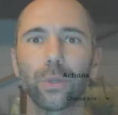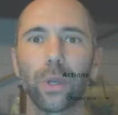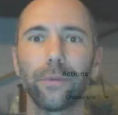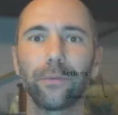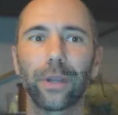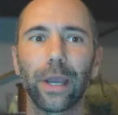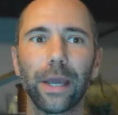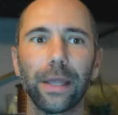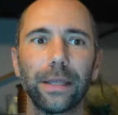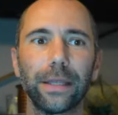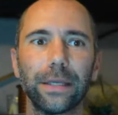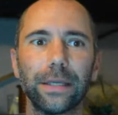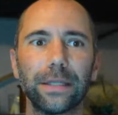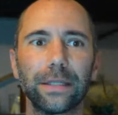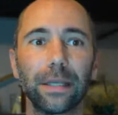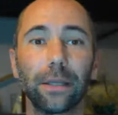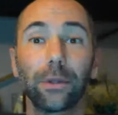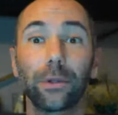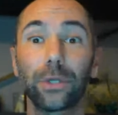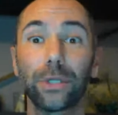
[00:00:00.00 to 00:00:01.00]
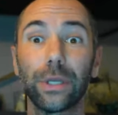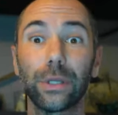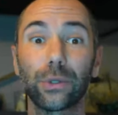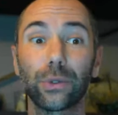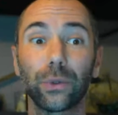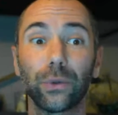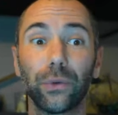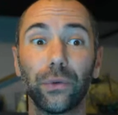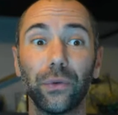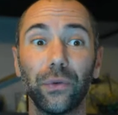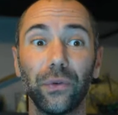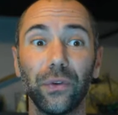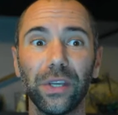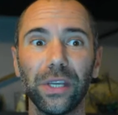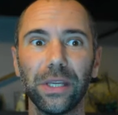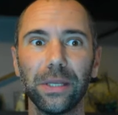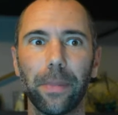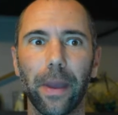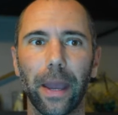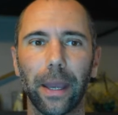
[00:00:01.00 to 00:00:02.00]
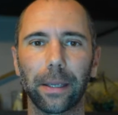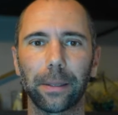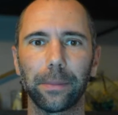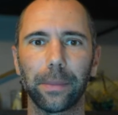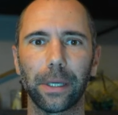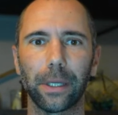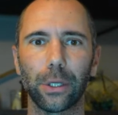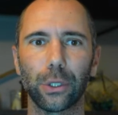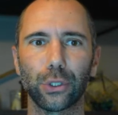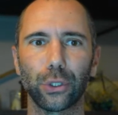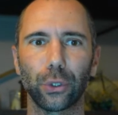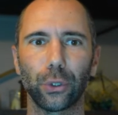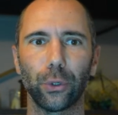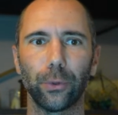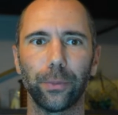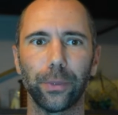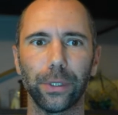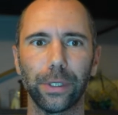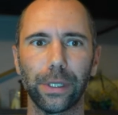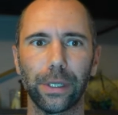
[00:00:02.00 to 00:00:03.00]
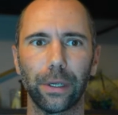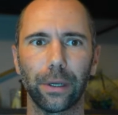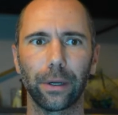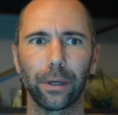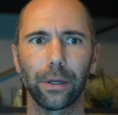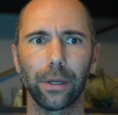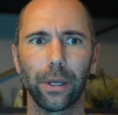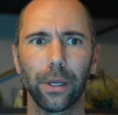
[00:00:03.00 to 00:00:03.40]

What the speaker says: got the Seller Central Feedback Manager opened here.